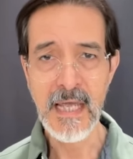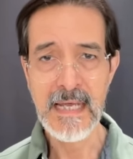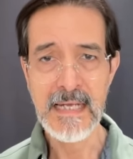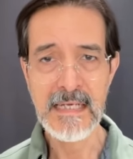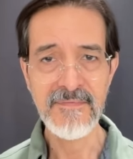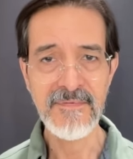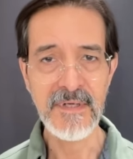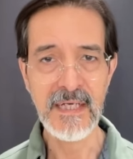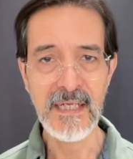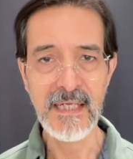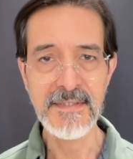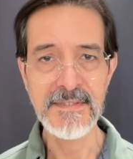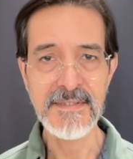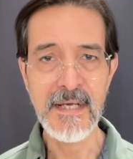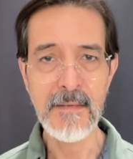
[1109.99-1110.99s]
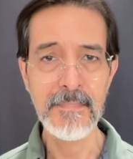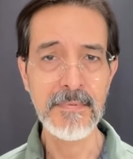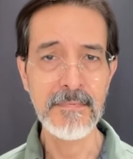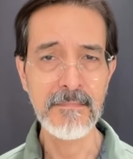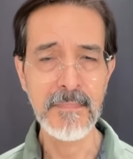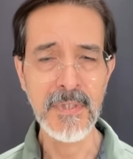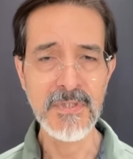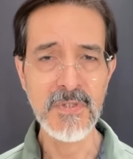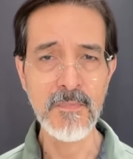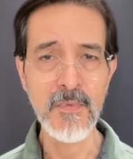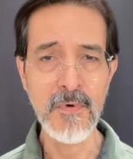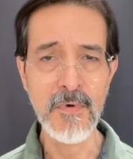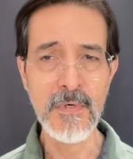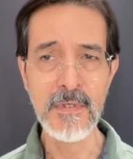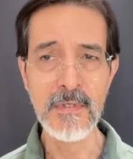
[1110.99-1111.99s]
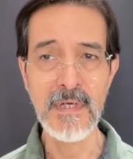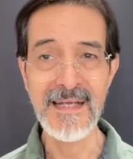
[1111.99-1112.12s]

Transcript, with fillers: and if it heats up much more,